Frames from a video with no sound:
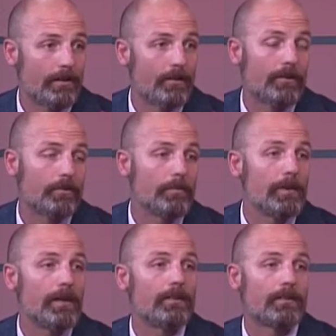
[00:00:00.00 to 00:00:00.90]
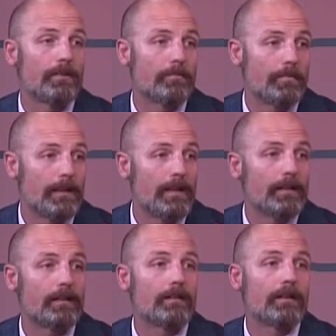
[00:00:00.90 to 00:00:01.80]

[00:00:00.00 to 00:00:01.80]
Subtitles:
to go to swim meets and compete,